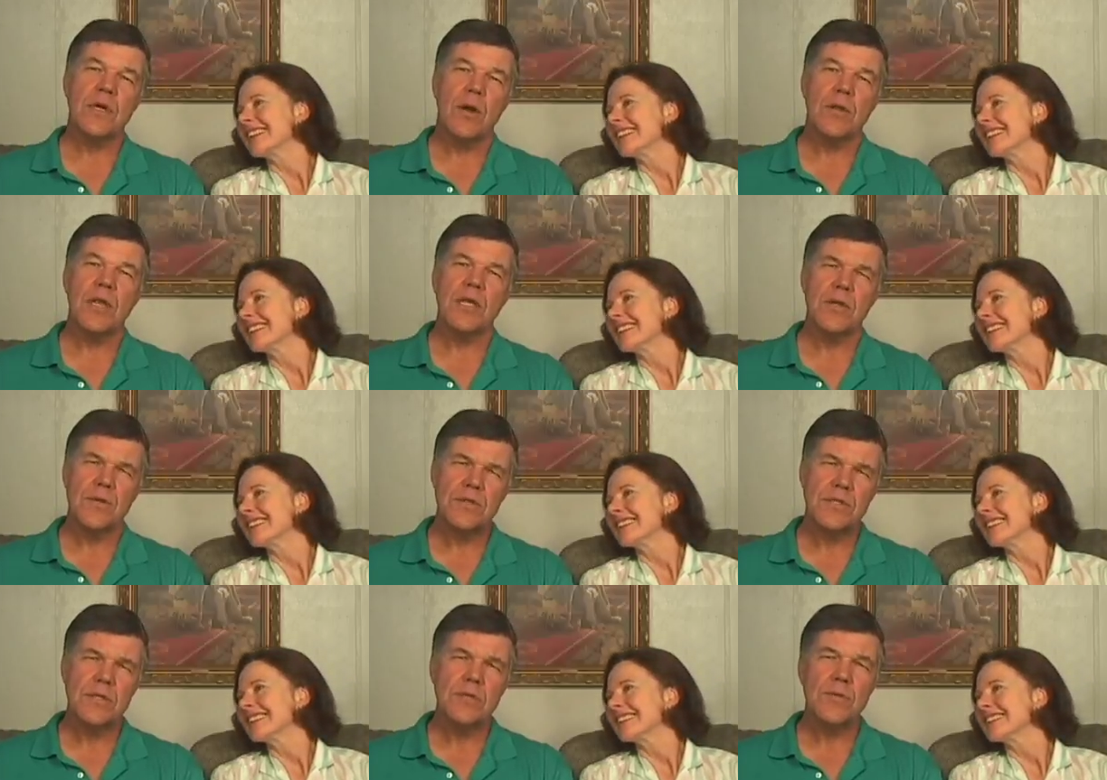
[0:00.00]
Speaker 1: heart that your
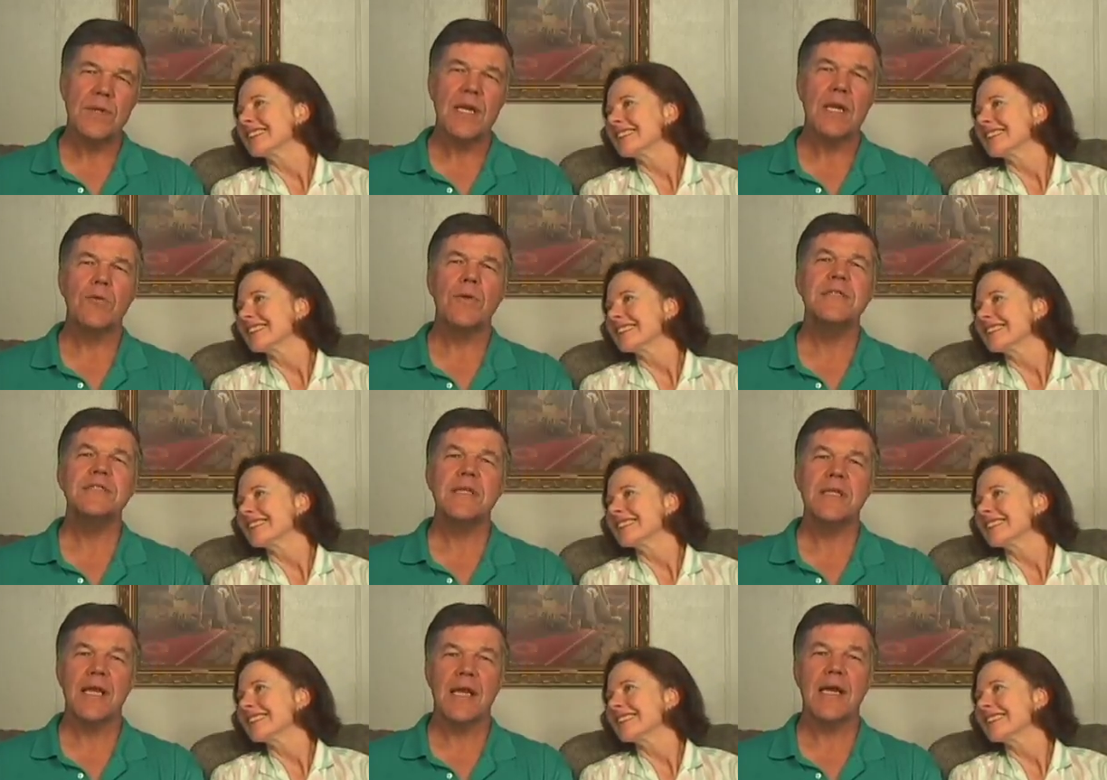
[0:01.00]
children
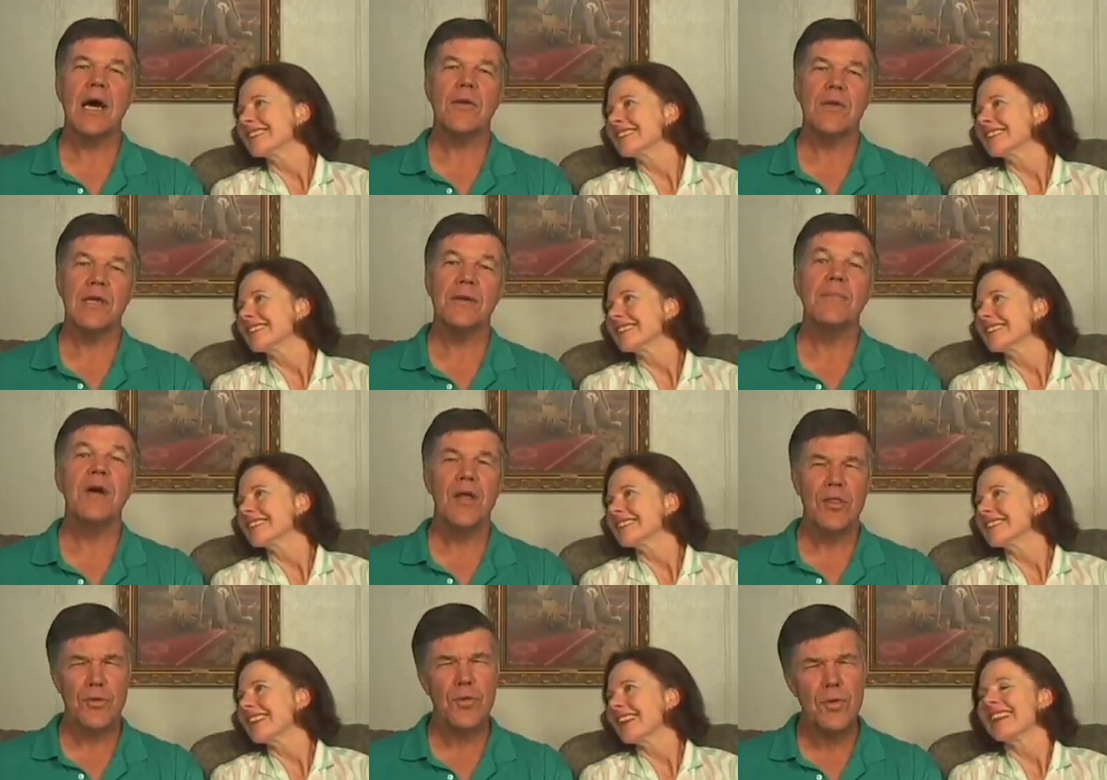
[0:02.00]
increasingly encounter Him
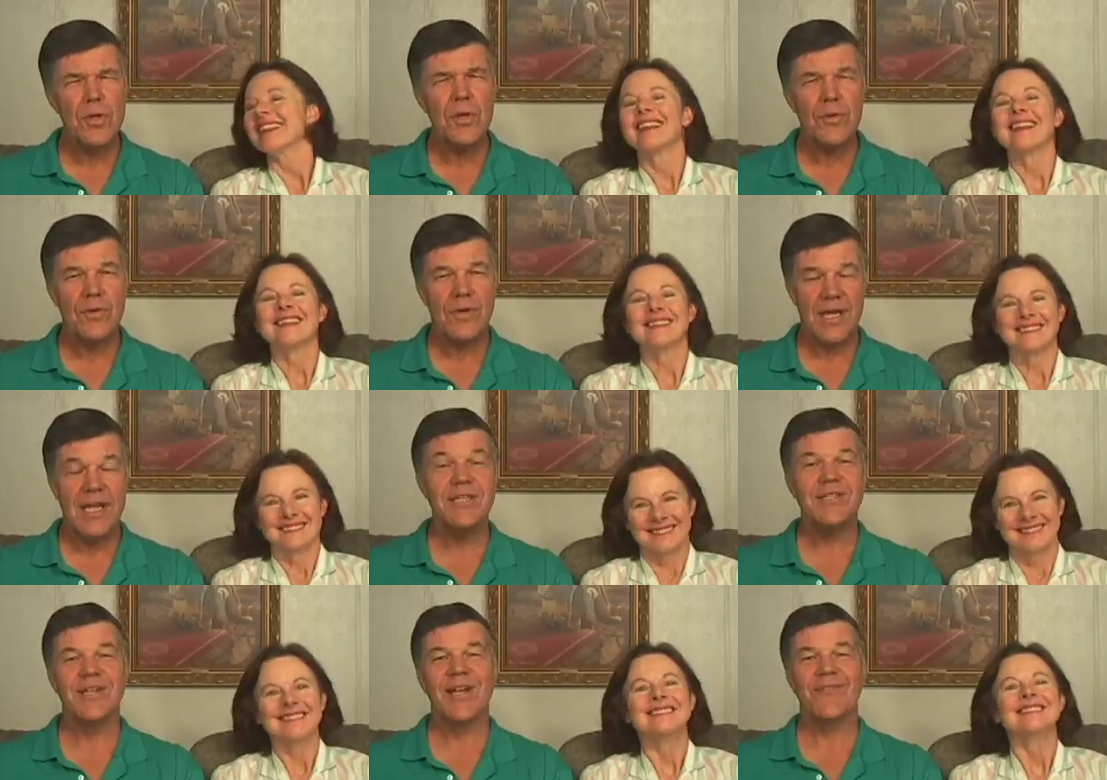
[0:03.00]
through you
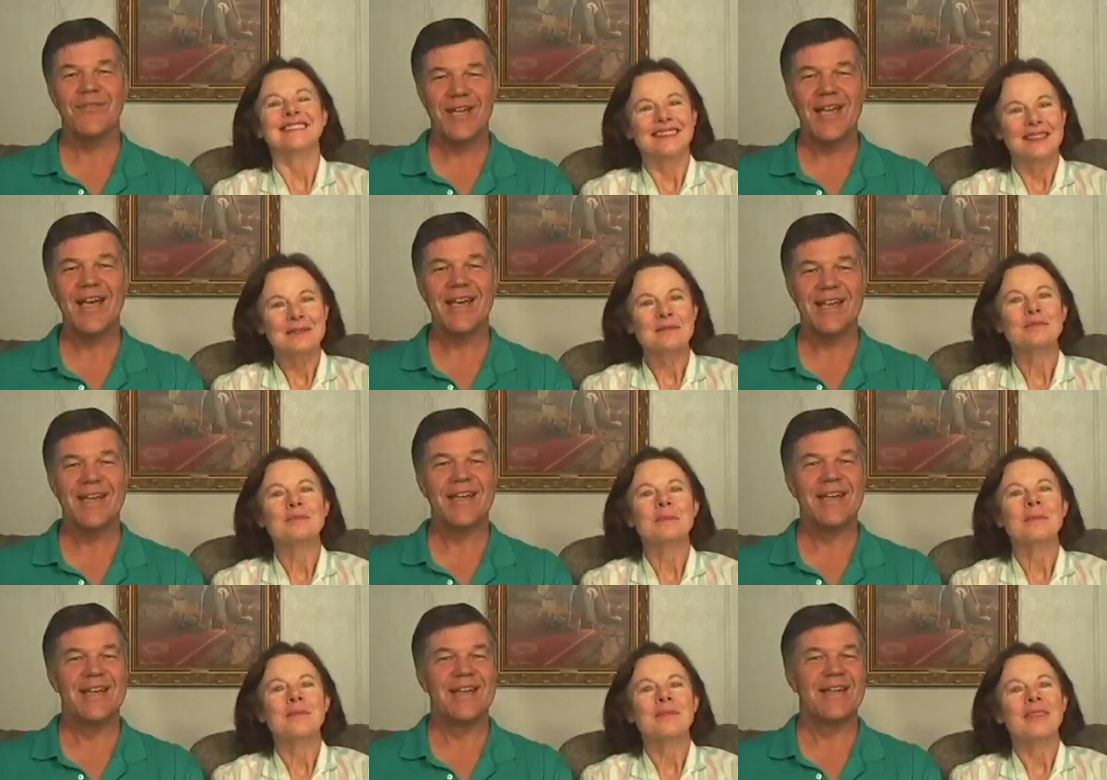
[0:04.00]
each and every day.
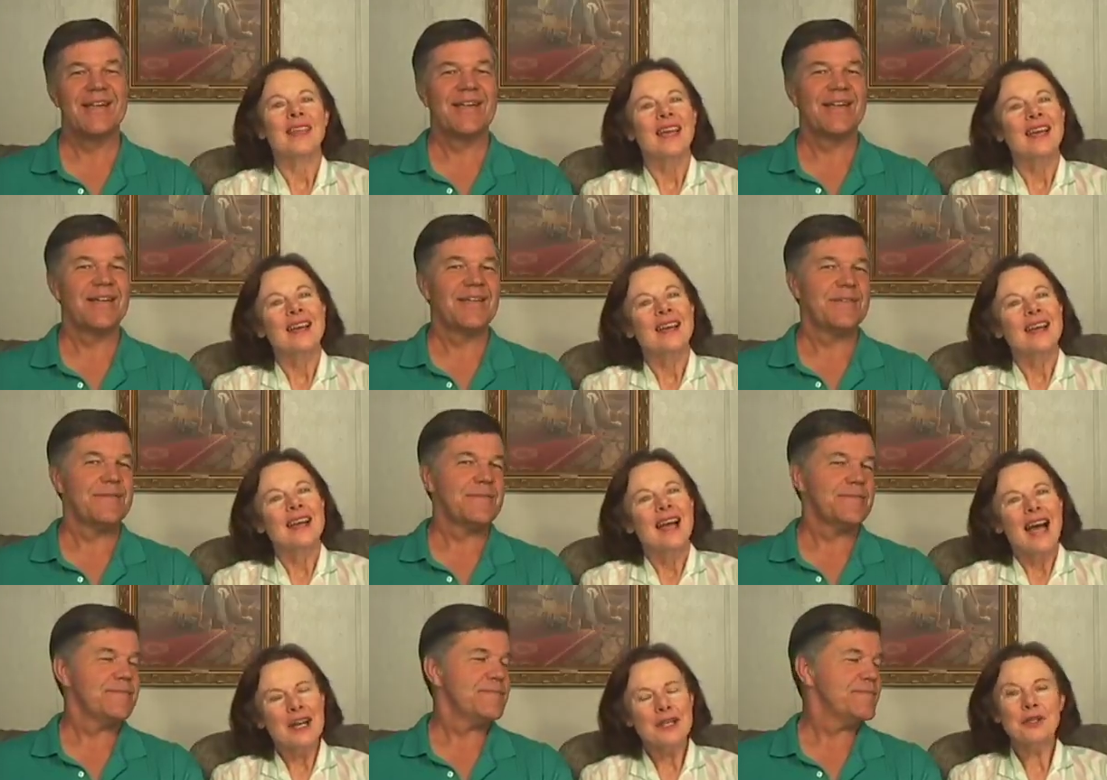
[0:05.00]

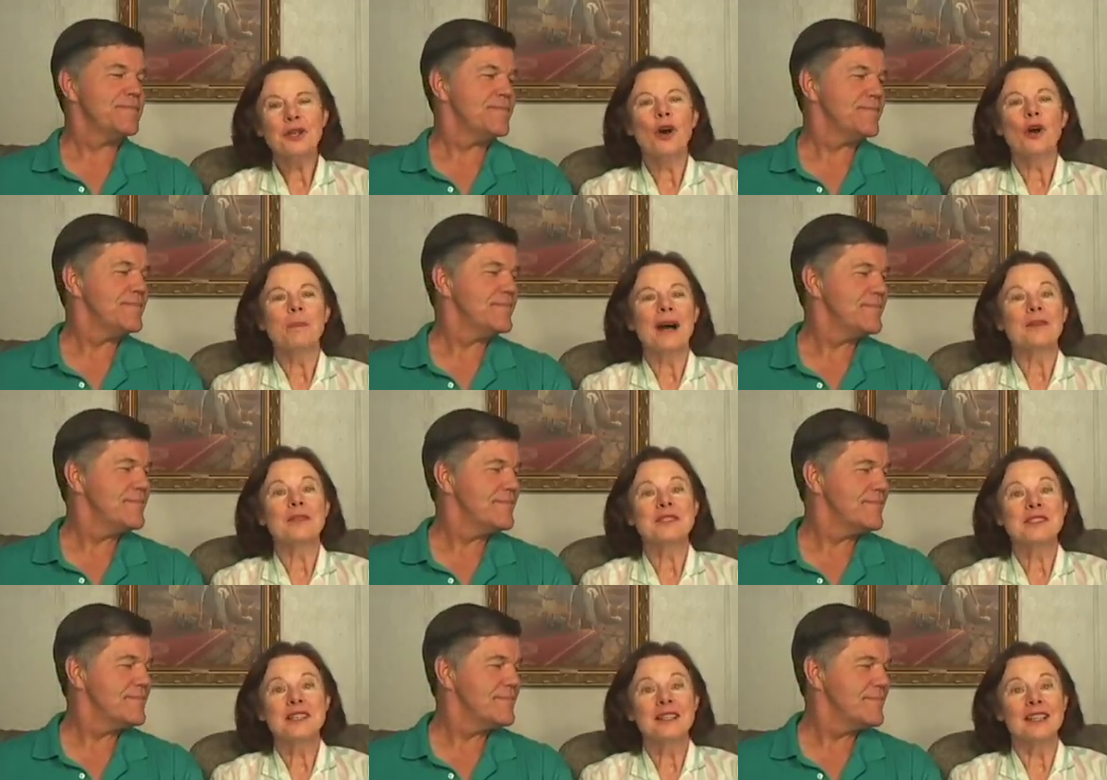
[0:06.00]
Speaker 2: How do you go about
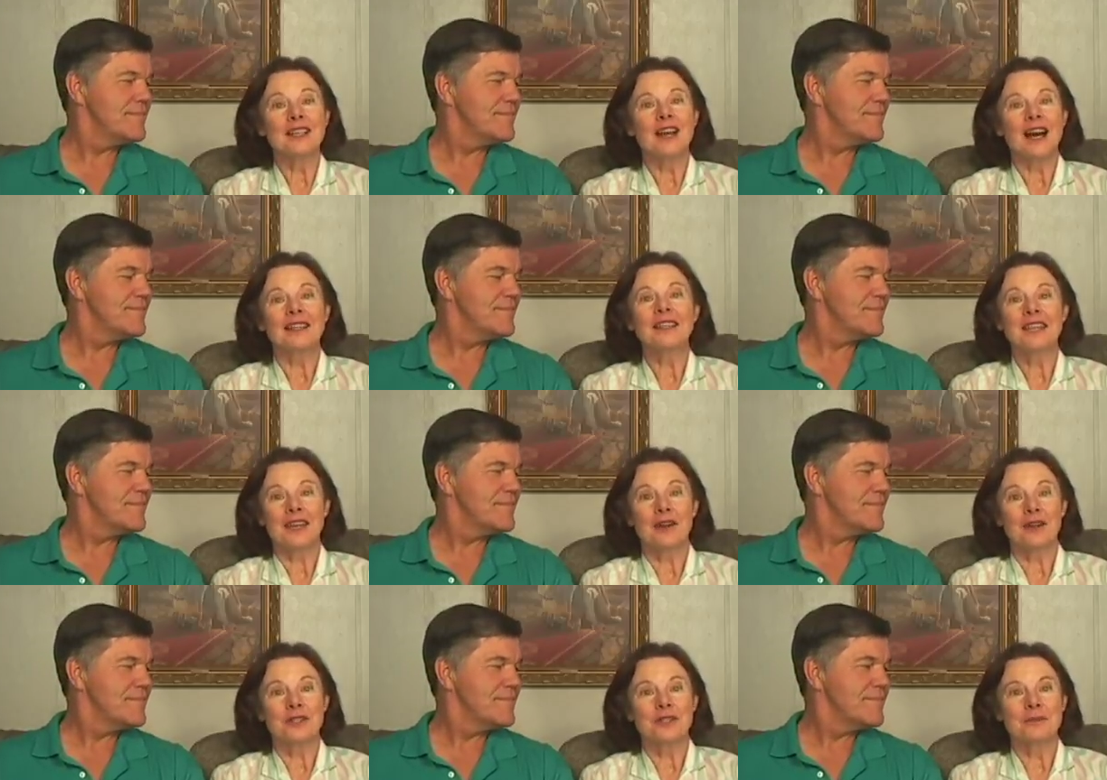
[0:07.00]
instilling godly
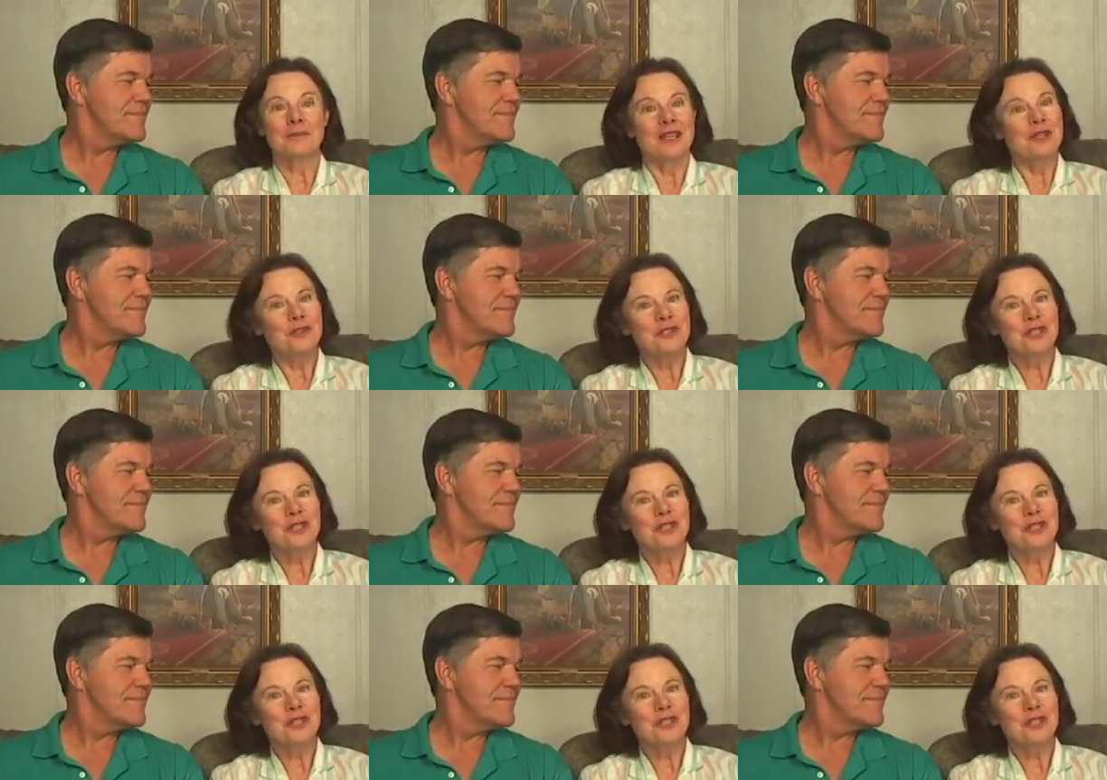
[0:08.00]
character in your